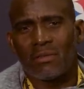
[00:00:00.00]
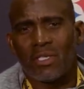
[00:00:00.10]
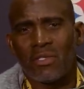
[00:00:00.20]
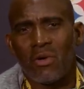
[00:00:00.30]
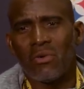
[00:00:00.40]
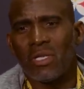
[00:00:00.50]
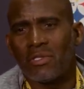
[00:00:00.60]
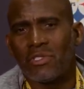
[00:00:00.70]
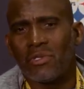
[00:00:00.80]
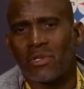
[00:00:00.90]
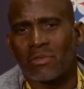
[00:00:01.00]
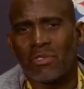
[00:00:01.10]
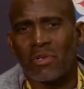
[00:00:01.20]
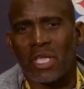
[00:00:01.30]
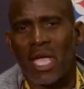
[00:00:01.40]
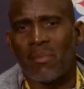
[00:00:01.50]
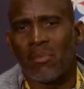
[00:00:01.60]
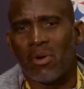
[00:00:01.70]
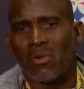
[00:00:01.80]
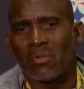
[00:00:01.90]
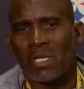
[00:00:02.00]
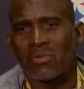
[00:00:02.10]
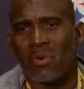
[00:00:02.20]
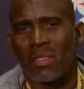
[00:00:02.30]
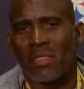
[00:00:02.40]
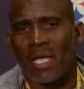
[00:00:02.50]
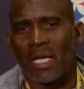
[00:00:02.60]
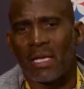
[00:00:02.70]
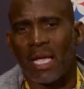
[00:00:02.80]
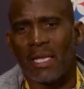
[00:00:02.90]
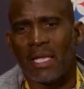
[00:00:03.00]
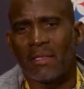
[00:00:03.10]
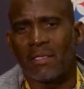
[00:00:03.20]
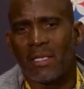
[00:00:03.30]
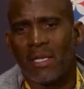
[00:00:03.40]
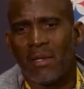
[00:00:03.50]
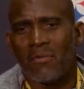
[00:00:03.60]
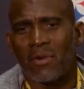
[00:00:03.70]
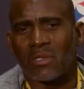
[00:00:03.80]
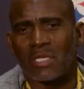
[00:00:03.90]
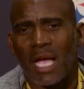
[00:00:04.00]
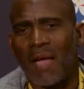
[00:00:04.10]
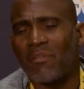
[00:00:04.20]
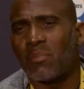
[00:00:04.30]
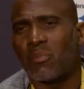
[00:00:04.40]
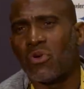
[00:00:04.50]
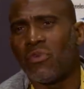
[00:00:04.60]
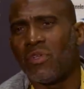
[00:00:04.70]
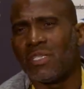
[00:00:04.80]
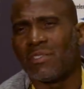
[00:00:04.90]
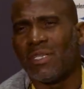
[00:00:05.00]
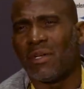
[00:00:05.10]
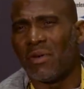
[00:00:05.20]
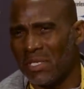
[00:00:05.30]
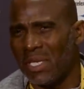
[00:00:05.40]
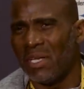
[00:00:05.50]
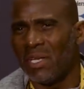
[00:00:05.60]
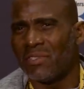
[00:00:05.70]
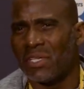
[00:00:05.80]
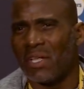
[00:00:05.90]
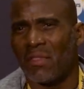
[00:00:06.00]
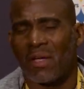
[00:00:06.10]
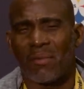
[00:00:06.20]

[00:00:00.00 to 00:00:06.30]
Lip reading: to know that you're capable is one thing, and then to have to prove it is, you know, is another.